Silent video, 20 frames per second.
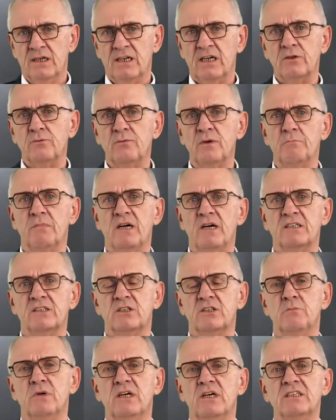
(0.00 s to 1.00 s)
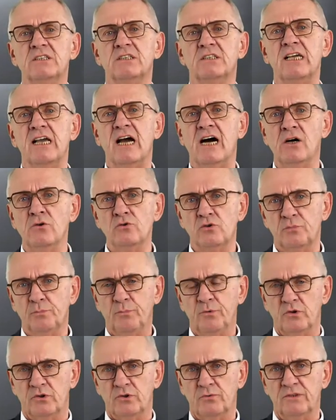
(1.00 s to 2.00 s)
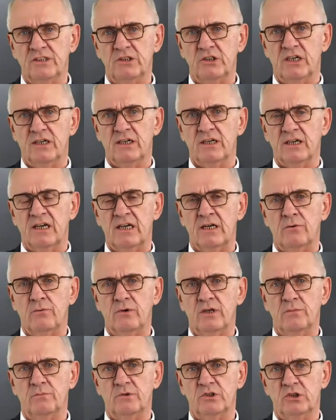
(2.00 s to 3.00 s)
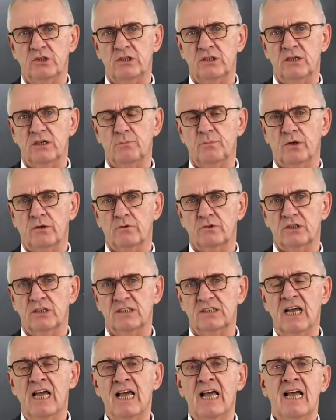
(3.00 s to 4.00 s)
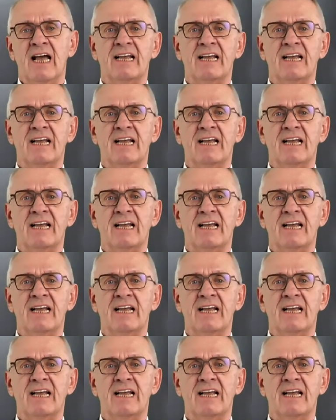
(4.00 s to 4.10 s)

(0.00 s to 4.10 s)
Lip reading: that we maximize the output we generate with the machining process.